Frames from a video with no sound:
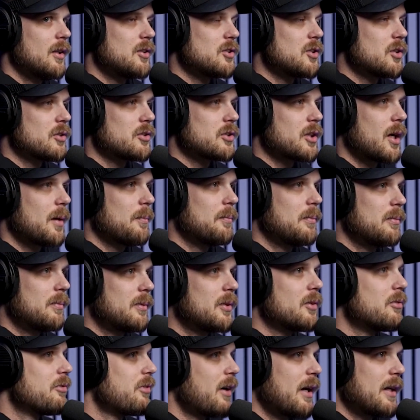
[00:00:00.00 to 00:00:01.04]
It's your job
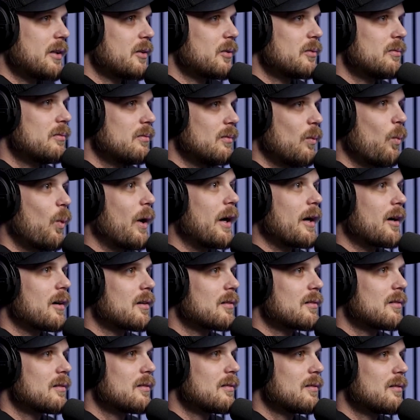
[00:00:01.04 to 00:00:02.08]
to find
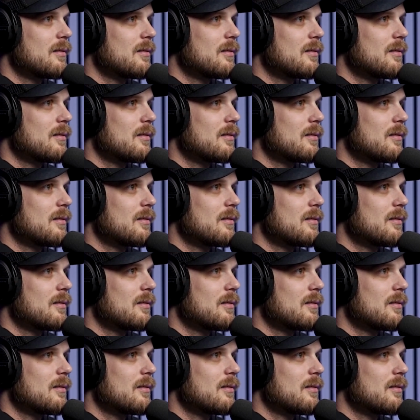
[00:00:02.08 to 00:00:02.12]
where.